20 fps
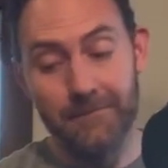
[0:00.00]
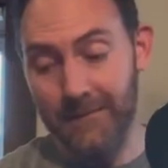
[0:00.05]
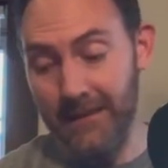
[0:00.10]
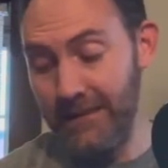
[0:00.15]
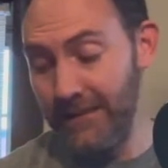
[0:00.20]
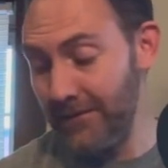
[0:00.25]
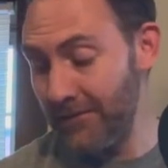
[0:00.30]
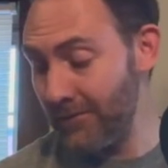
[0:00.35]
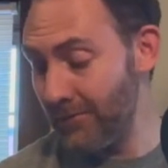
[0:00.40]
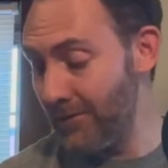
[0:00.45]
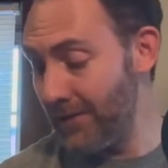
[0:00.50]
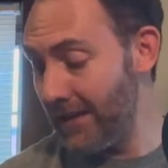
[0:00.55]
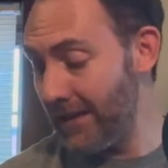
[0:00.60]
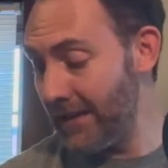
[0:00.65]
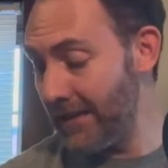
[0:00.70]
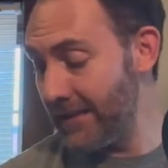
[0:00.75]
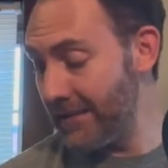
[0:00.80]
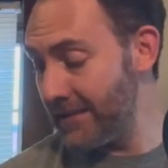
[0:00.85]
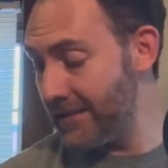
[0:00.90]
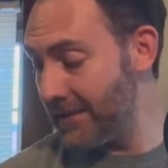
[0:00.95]
And
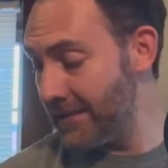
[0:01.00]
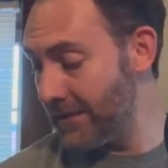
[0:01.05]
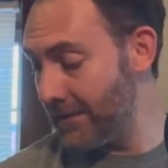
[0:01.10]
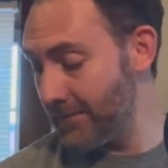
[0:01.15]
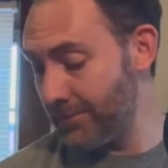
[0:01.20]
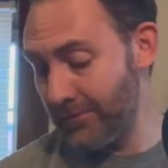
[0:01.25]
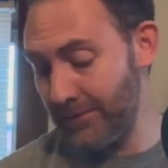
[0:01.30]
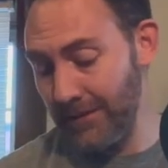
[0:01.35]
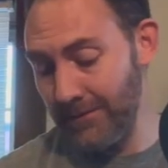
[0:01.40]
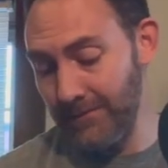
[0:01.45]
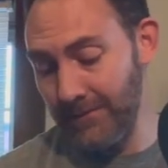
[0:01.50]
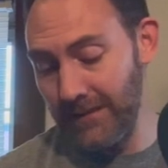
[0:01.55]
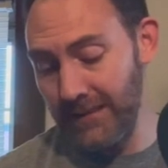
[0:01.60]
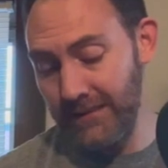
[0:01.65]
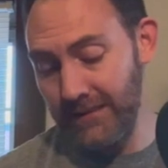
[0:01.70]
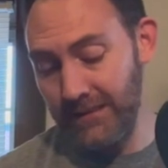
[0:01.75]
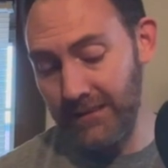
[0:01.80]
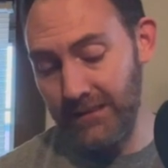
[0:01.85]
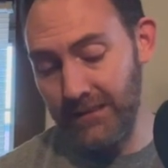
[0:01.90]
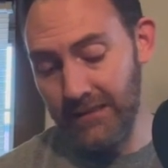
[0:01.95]
otherwise, they're pretty
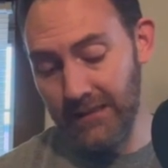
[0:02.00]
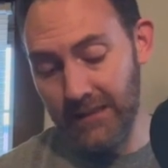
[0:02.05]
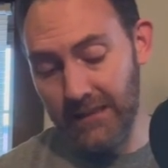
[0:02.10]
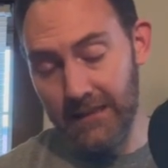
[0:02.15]
much